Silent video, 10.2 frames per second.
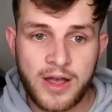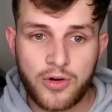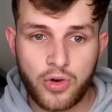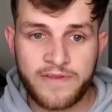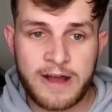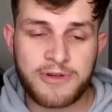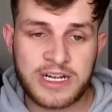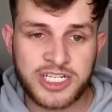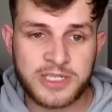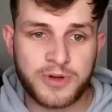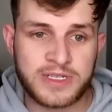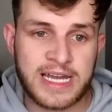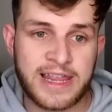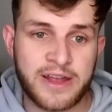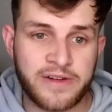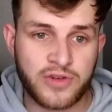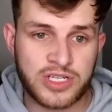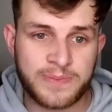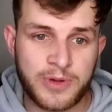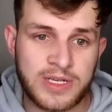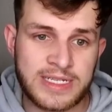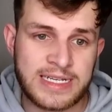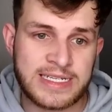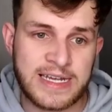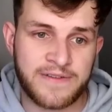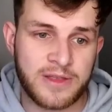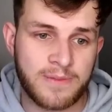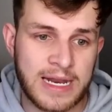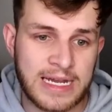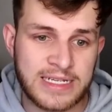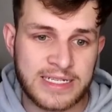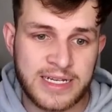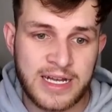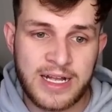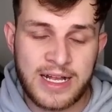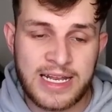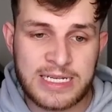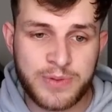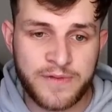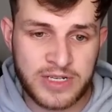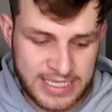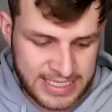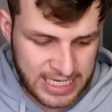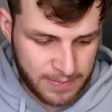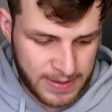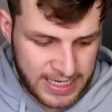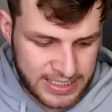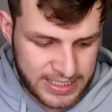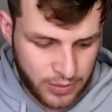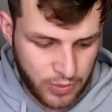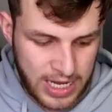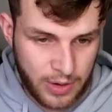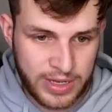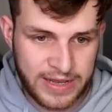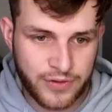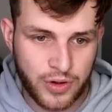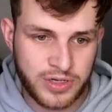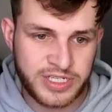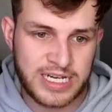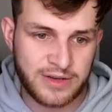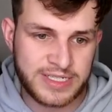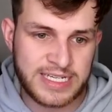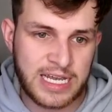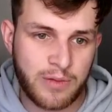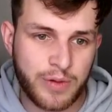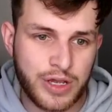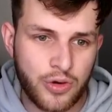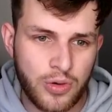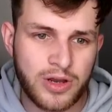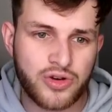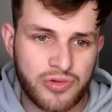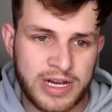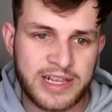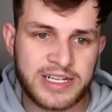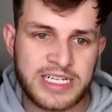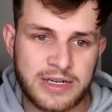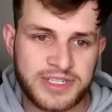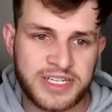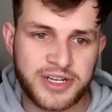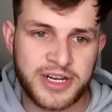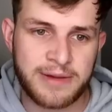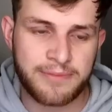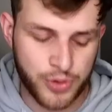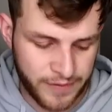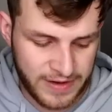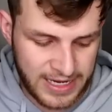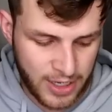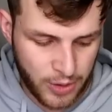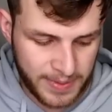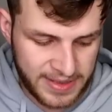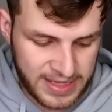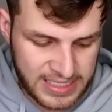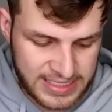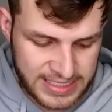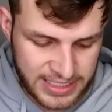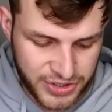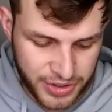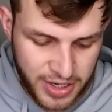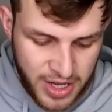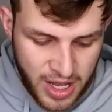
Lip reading: All of our predictions put together have got Spurs in 7th place. Let's move on to 6th place, where we have got Chelsea. We all agree that Chelsea are going to improve a little bit this season.